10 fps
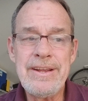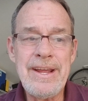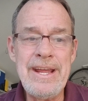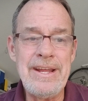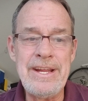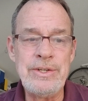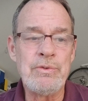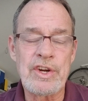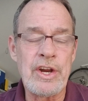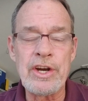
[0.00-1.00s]
and
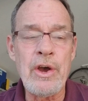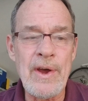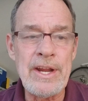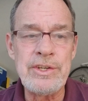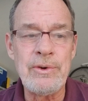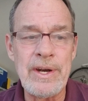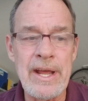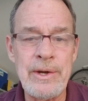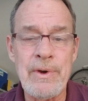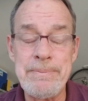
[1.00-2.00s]
you're going to go ahead and do it
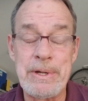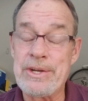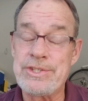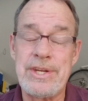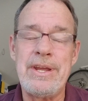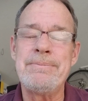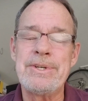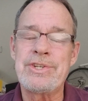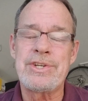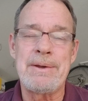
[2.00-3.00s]
anyway, because the
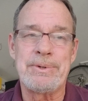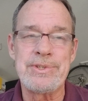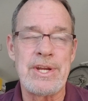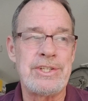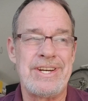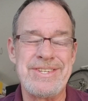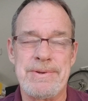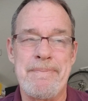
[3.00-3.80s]
image stabilization is